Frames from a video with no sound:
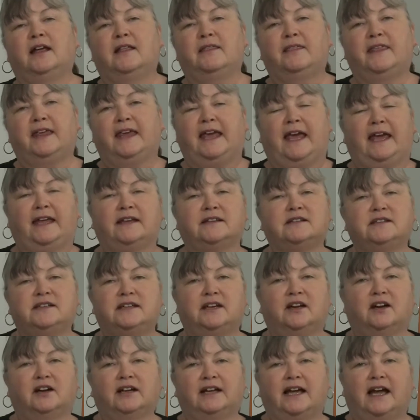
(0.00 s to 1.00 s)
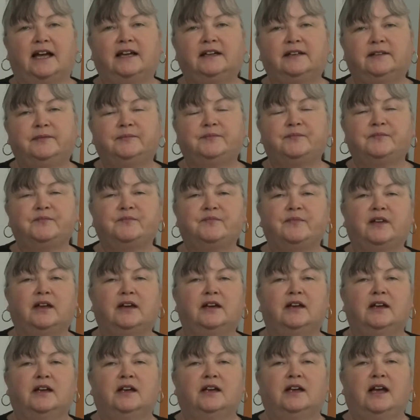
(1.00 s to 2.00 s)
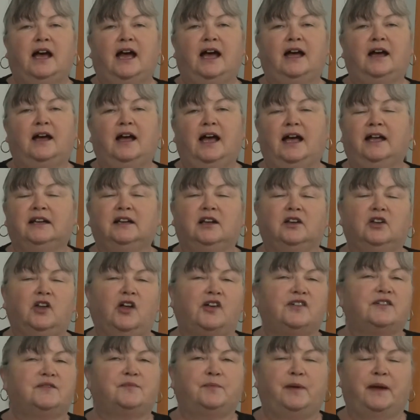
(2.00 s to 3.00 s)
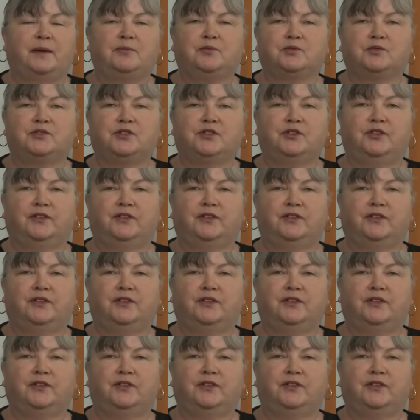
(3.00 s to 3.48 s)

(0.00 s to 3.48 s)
the NDIA. And a lot of people do